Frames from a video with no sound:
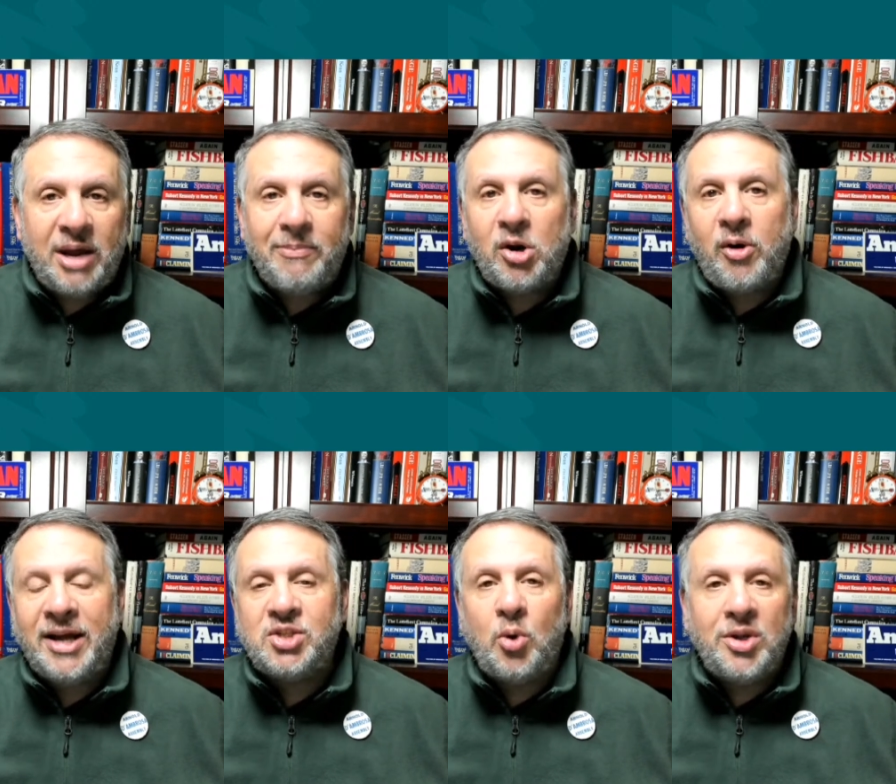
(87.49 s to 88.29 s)

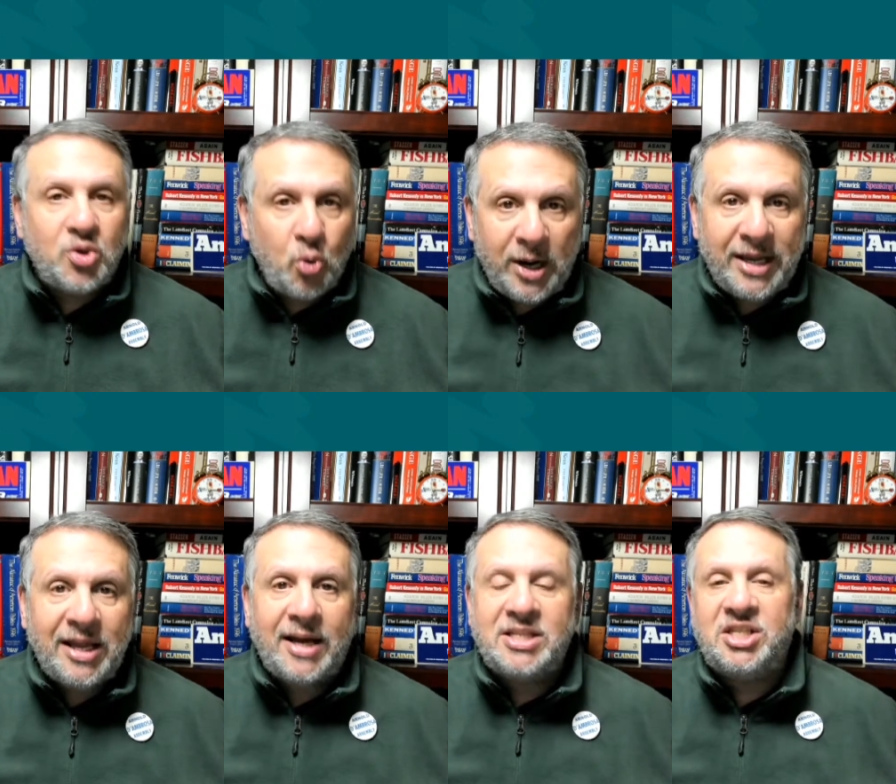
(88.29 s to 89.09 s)
Democrats won
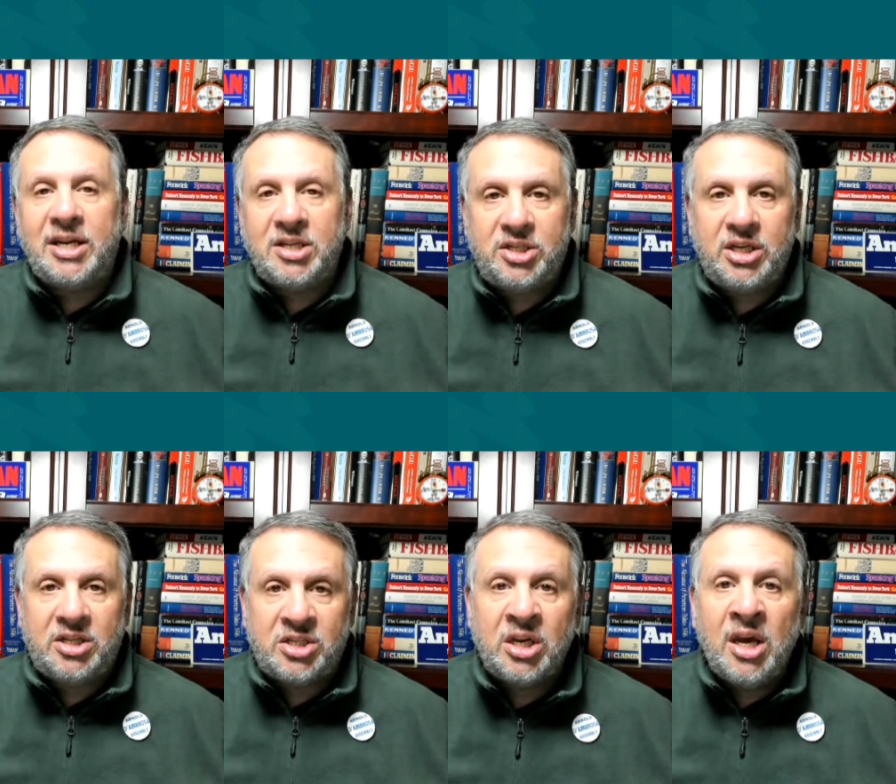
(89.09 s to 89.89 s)
29 Senate
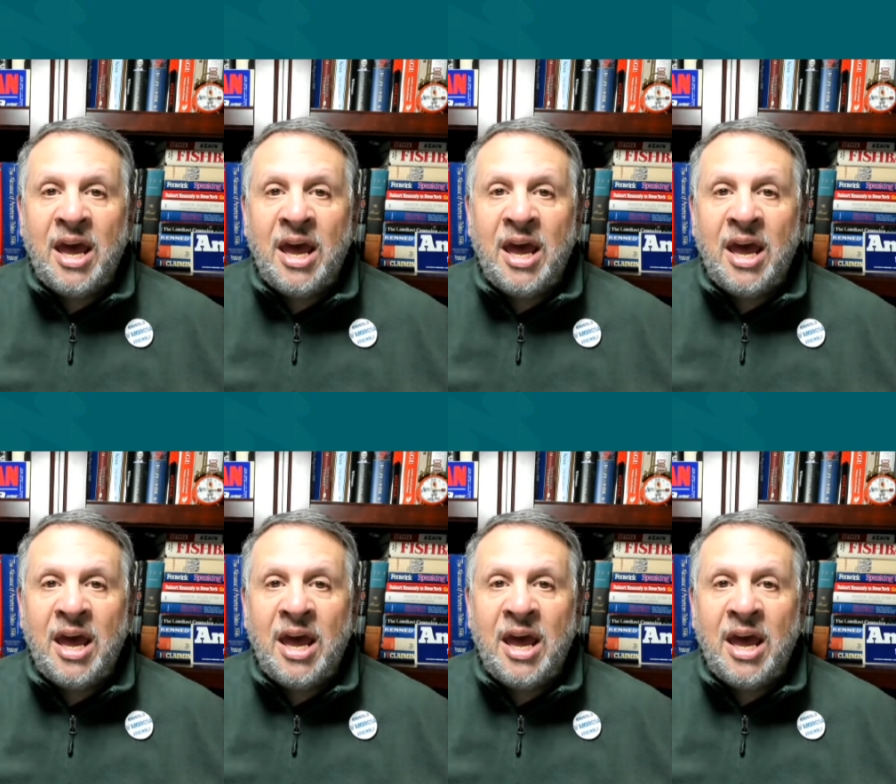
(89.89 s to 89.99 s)
seats